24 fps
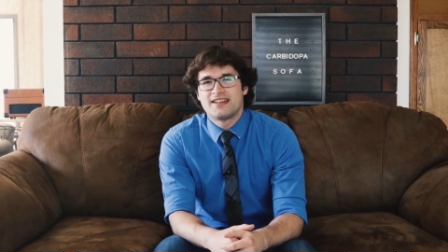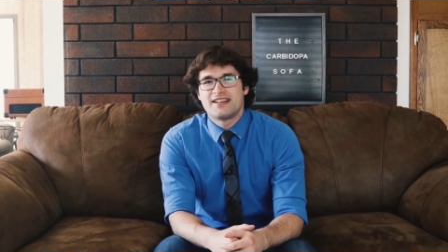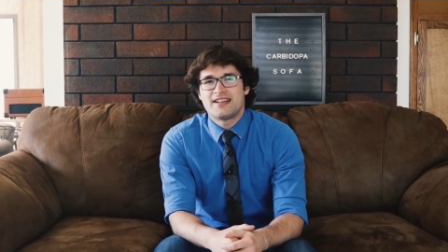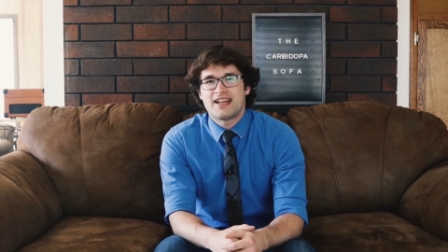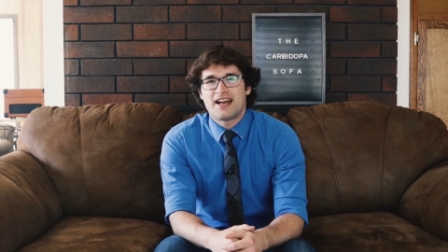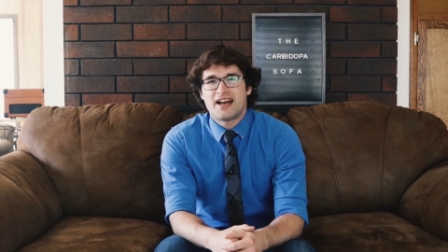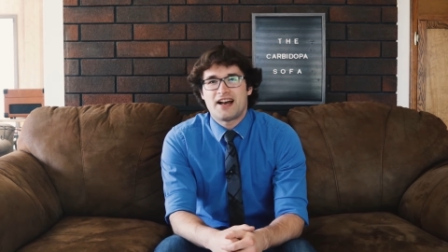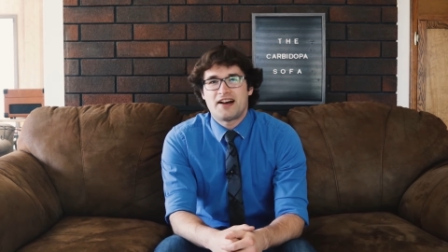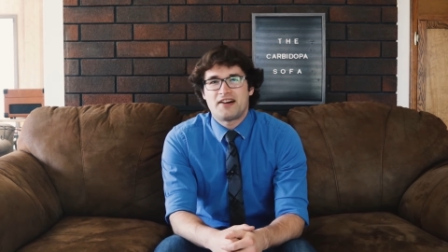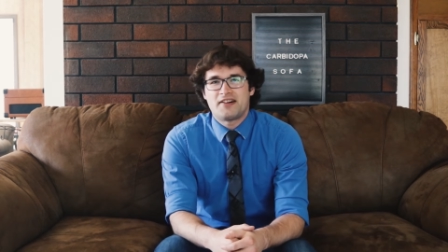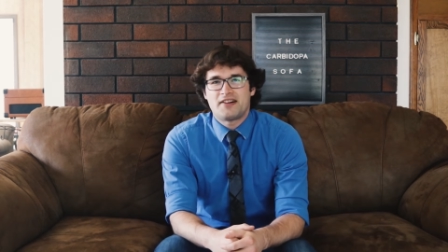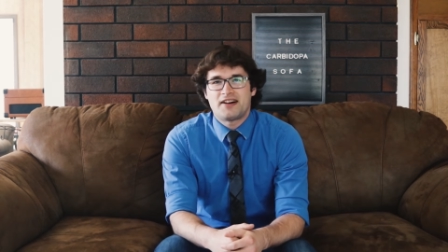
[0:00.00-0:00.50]

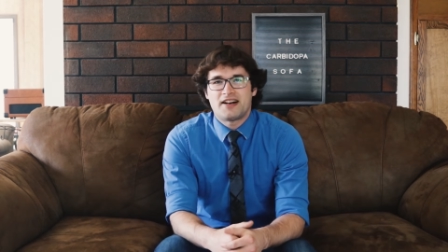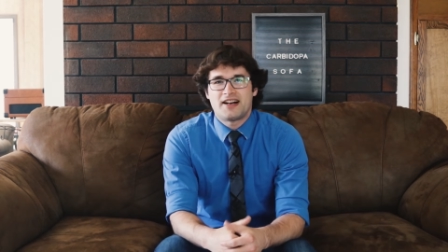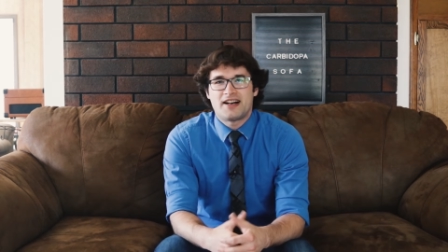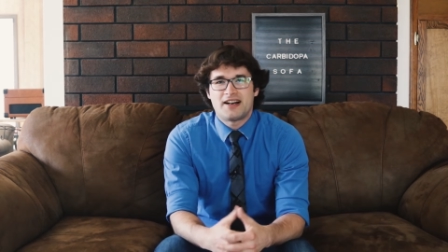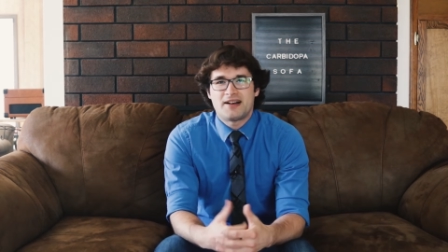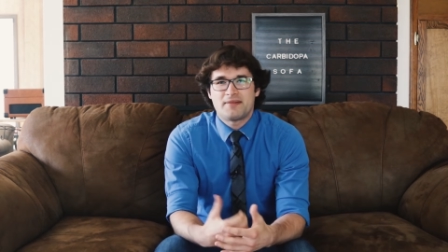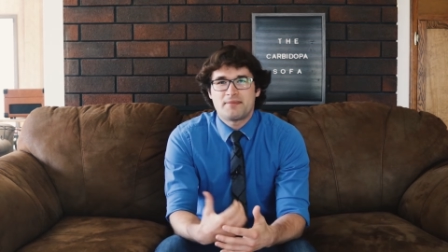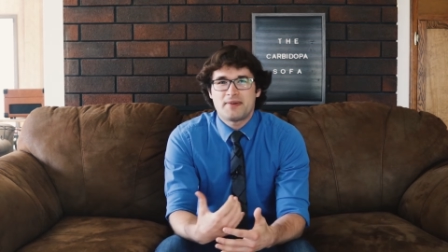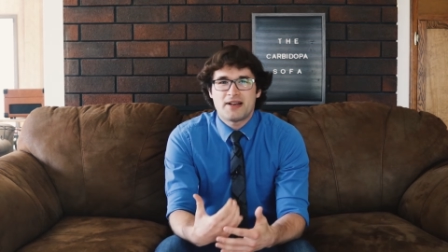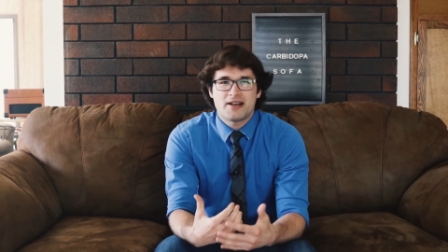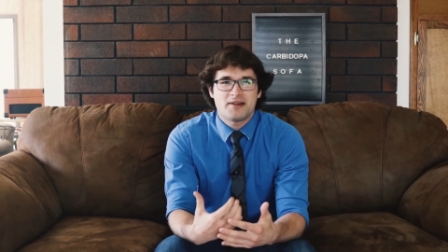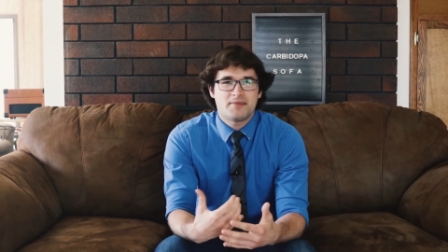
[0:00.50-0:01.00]

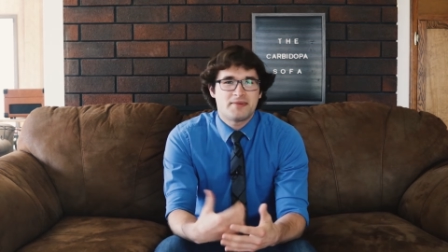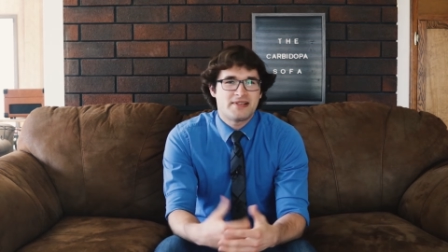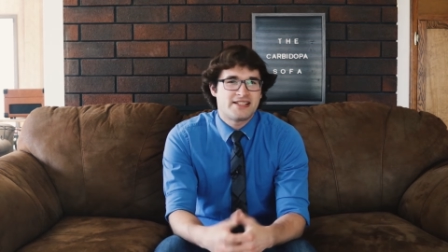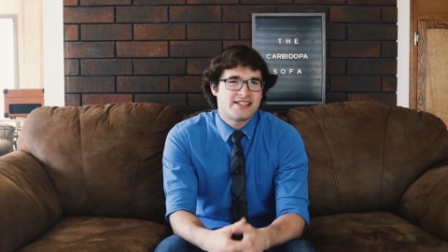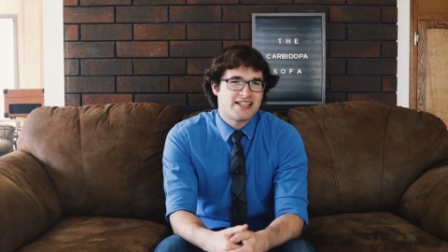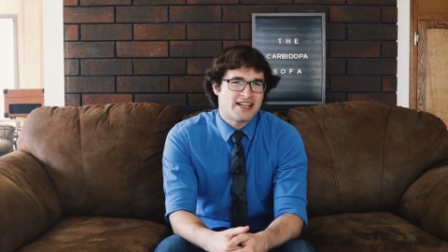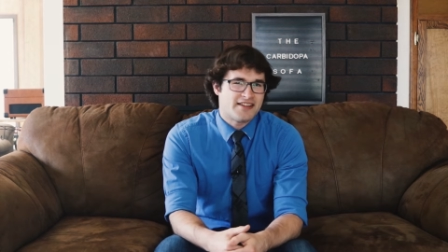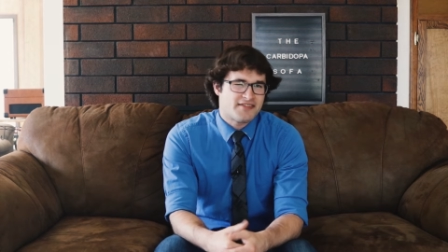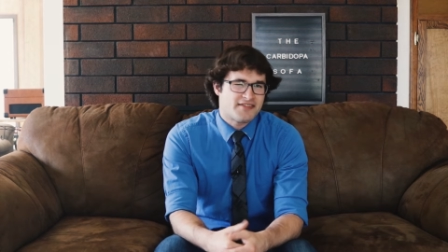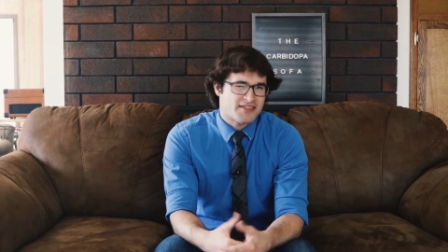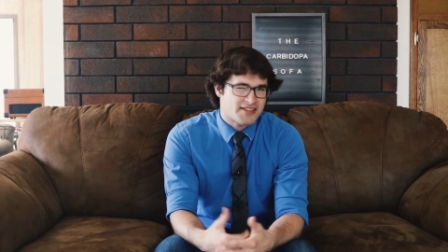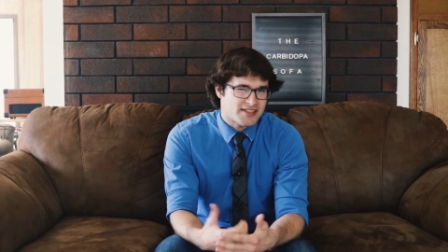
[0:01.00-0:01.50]
Now, better be
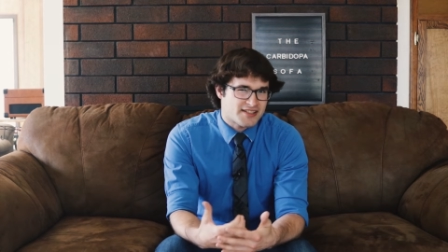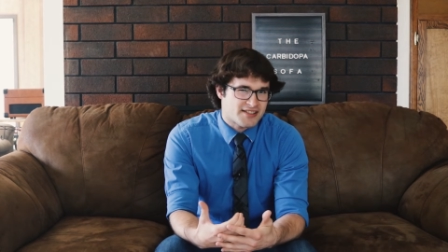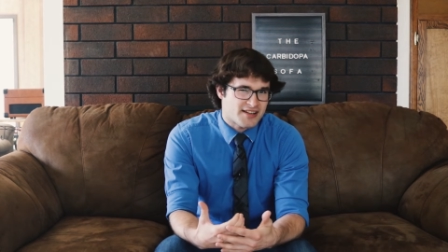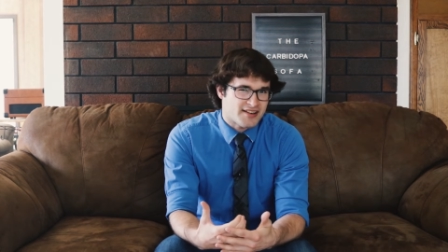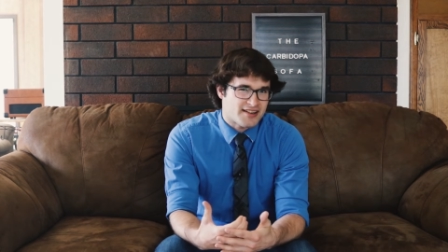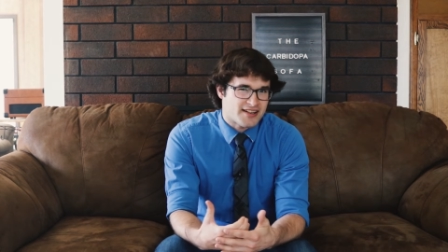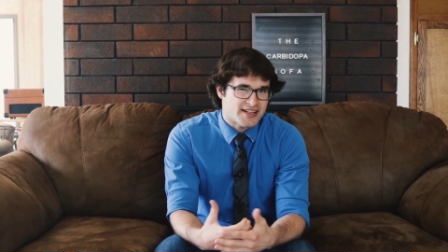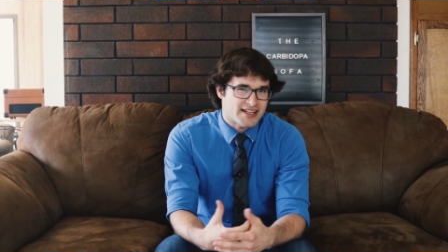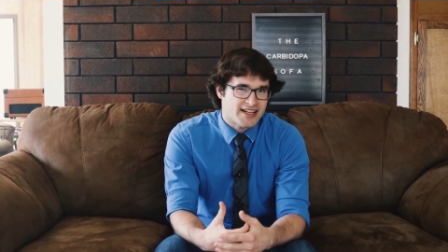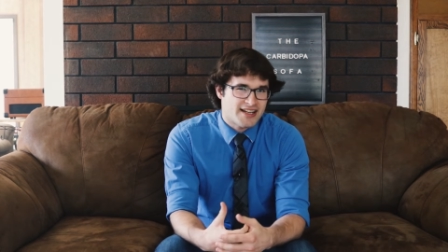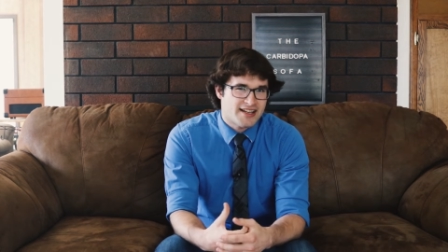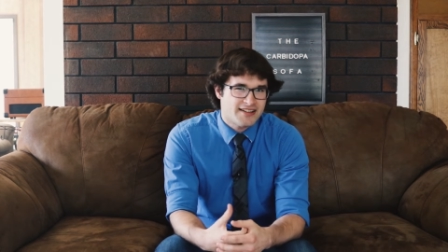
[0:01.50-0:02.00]
safe than
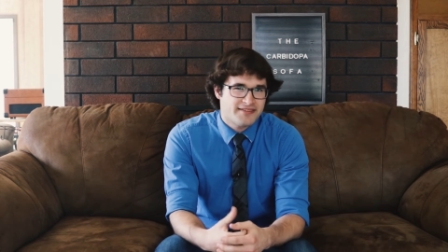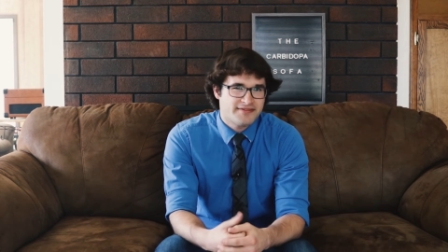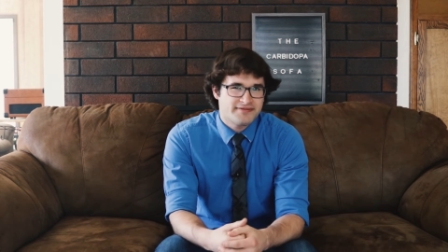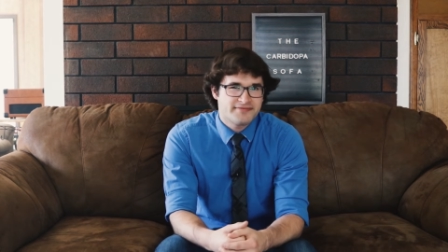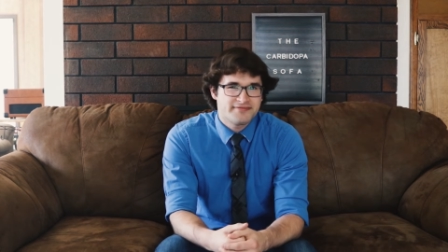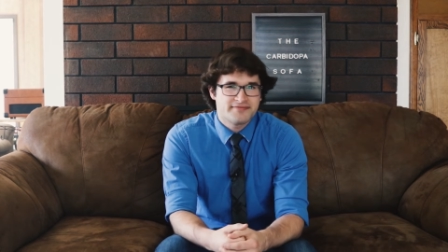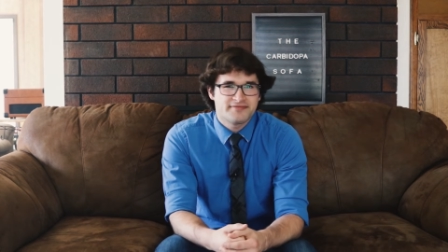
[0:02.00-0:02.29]
sorry, yeah?